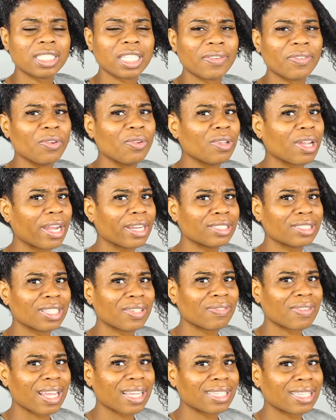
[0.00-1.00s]
If you like
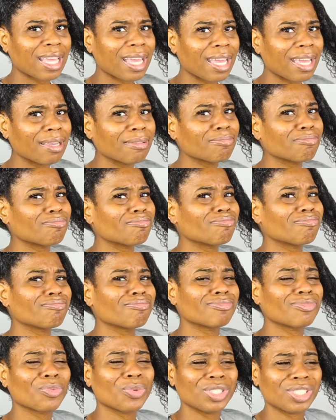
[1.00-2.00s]
stuff like that,
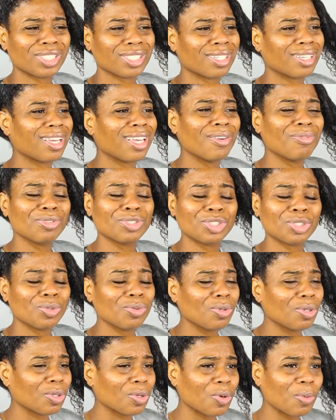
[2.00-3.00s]
which it was too
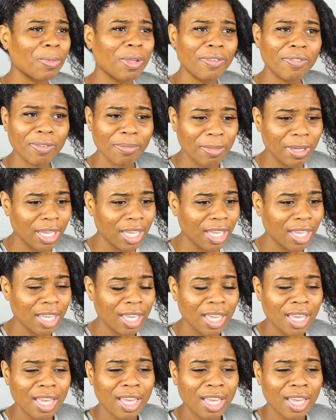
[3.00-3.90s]
gloomy for me